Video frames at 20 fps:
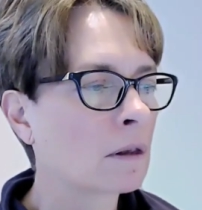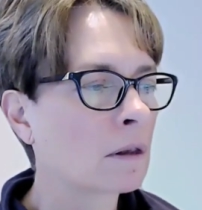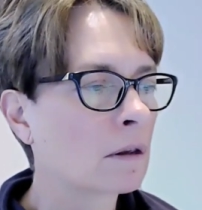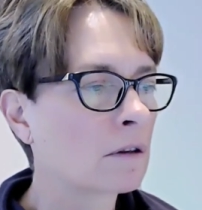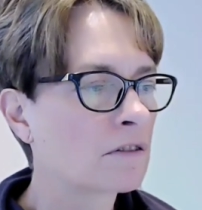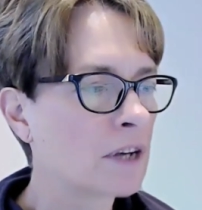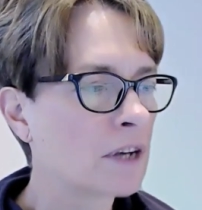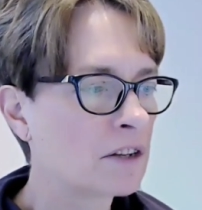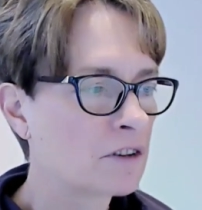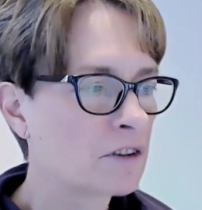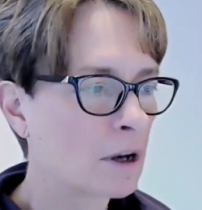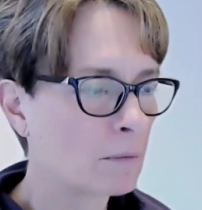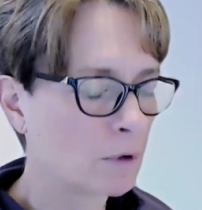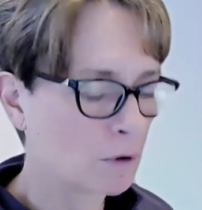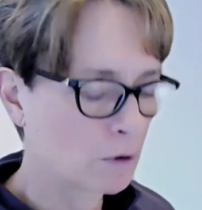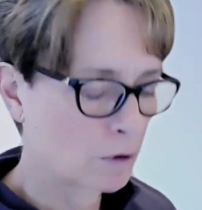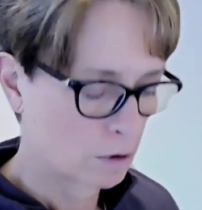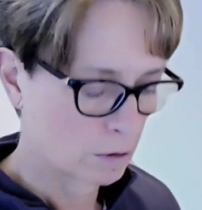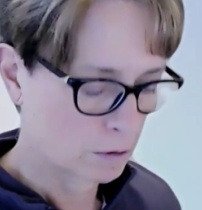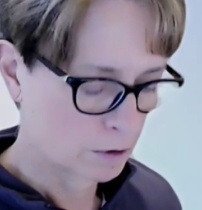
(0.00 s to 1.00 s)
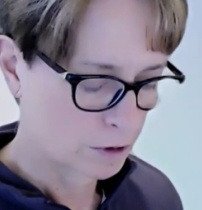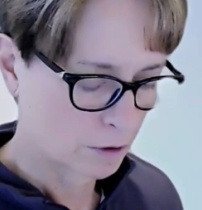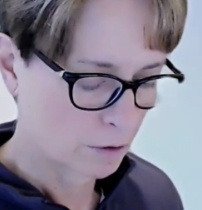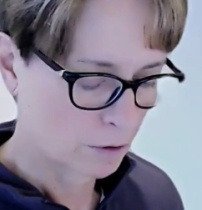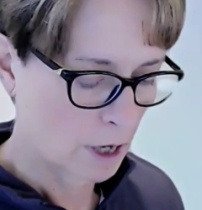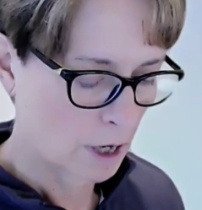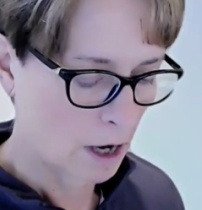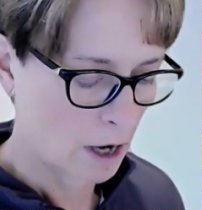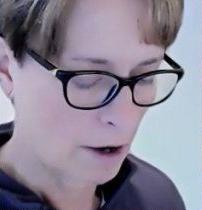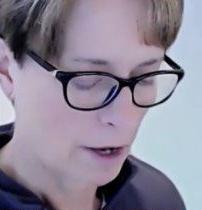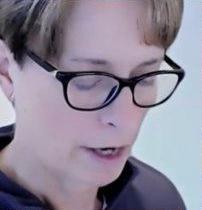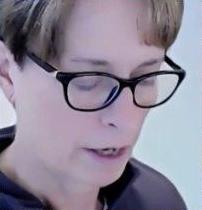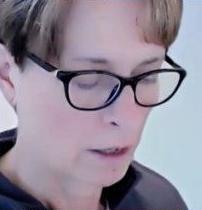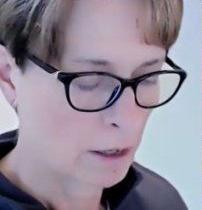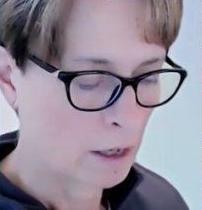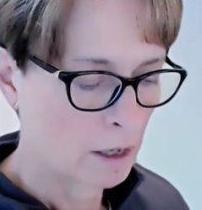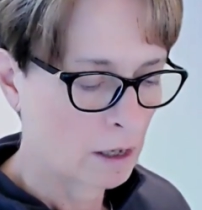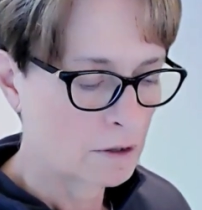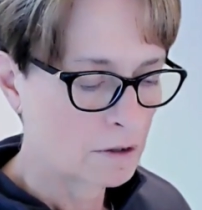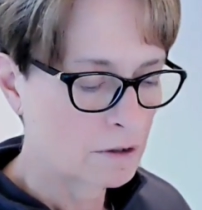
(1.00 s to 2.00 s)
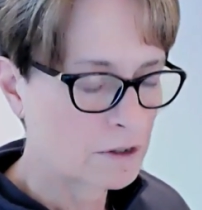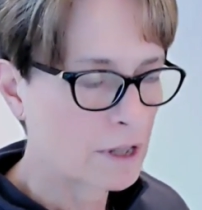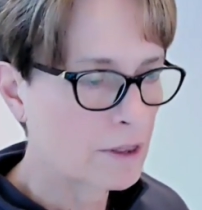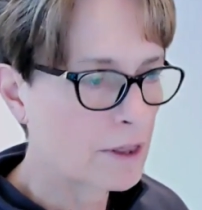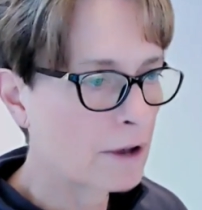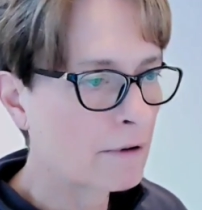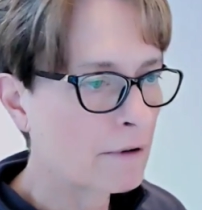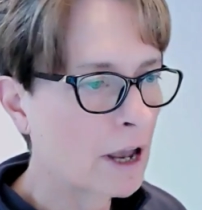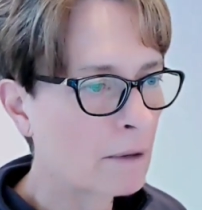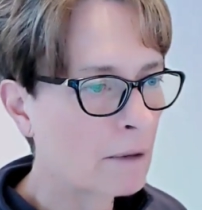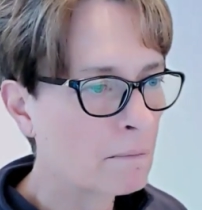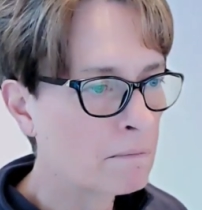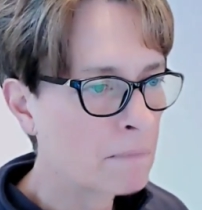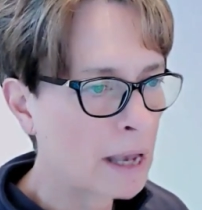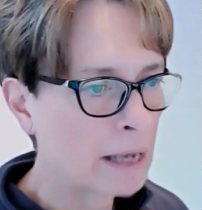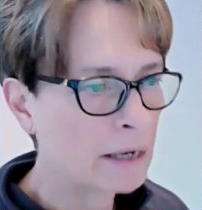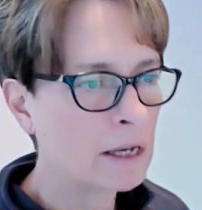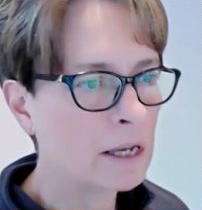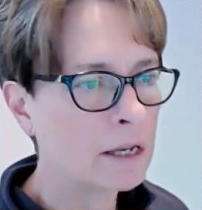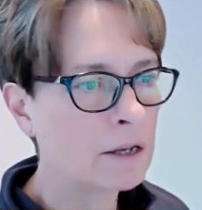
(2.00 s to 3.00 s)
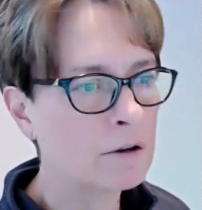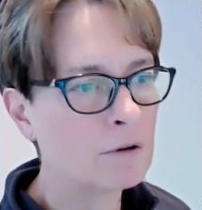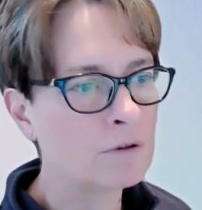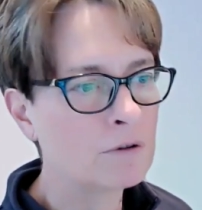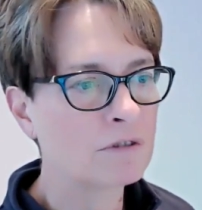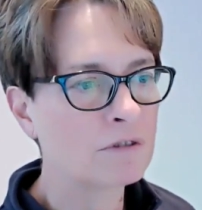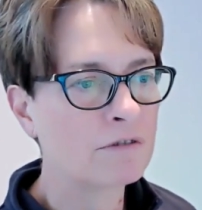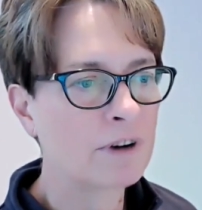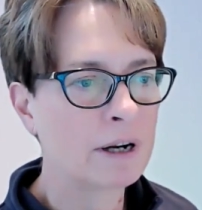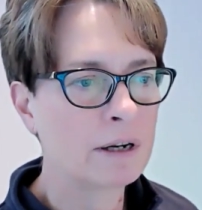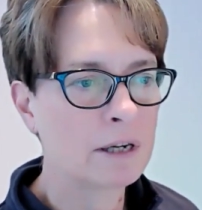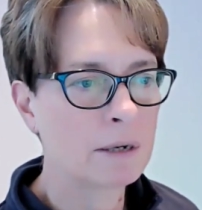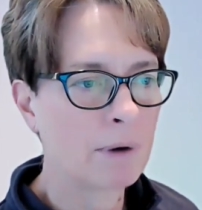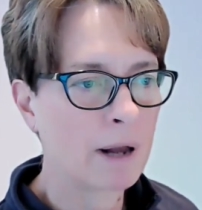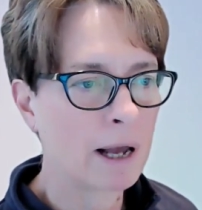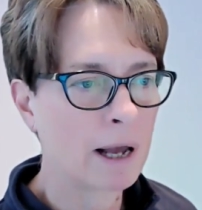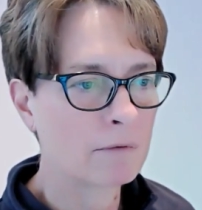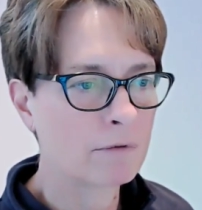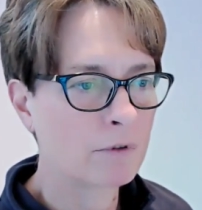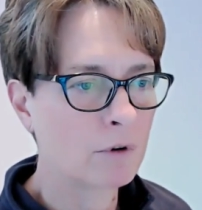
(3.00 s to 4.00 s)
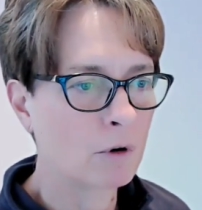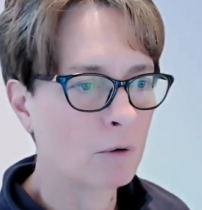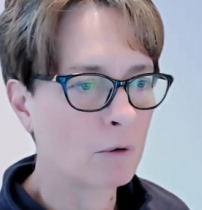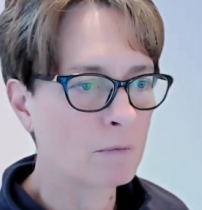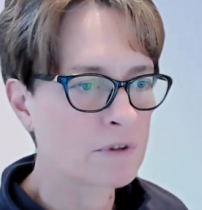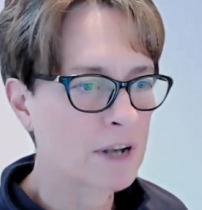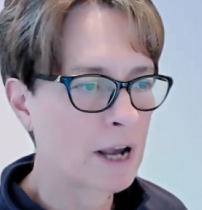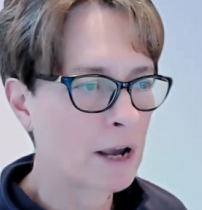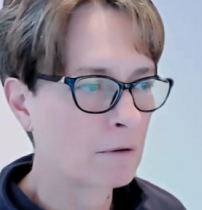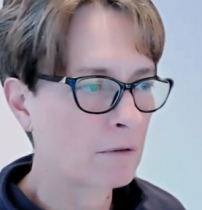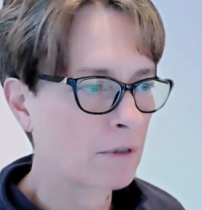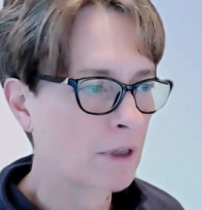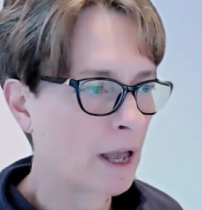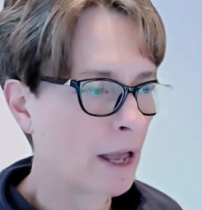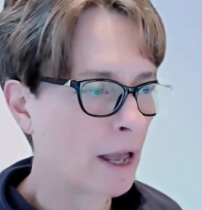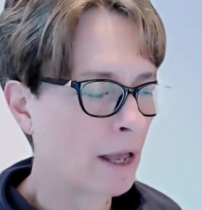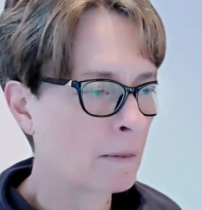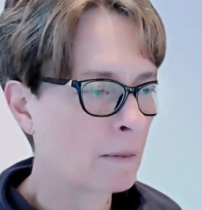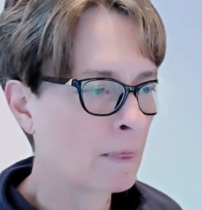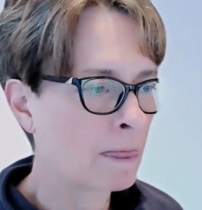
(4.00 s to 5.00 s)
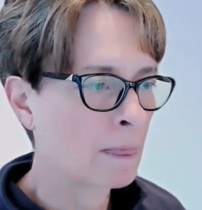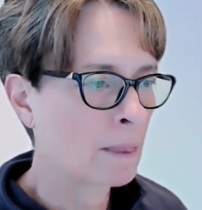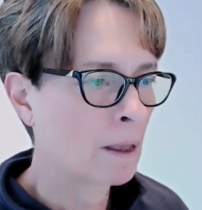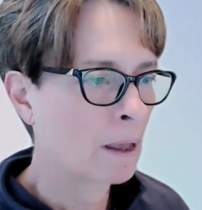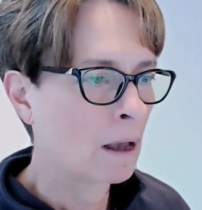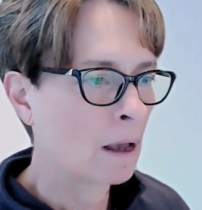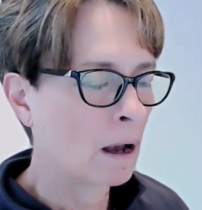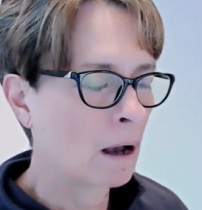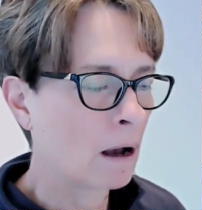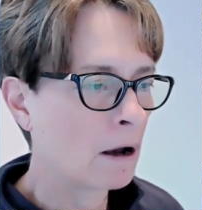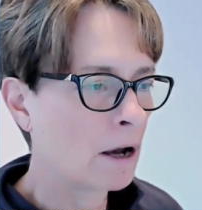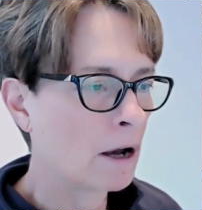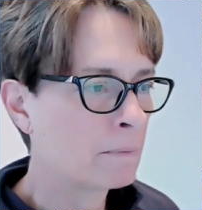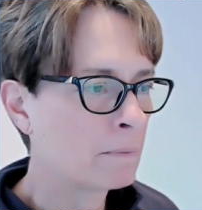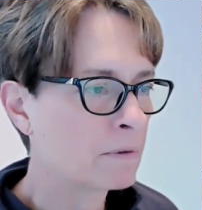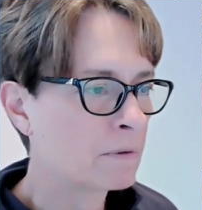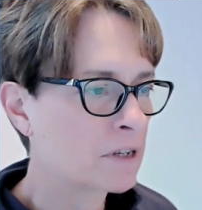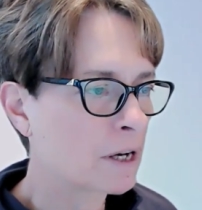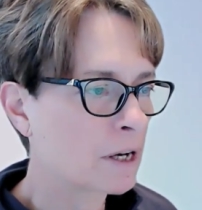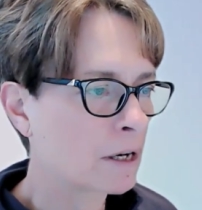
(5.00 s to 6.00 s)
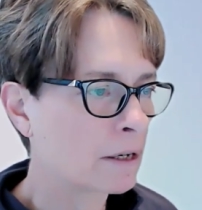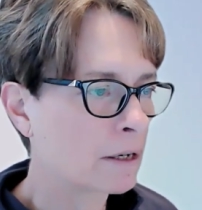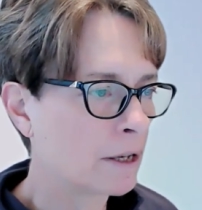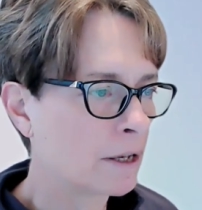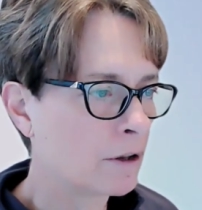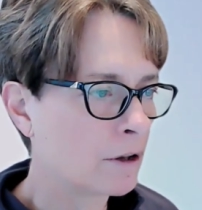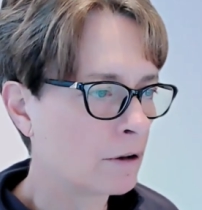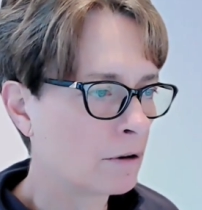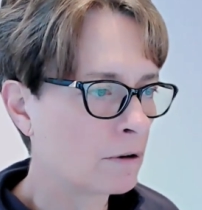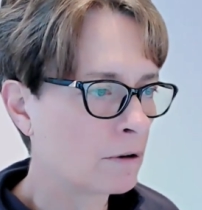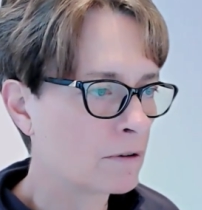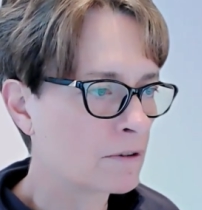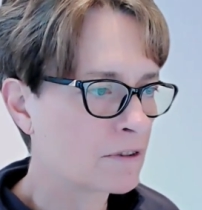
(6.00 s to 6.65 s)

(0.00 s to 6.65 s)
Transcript: set up your course online. So there are many user-friendly platforms out there. I particularly use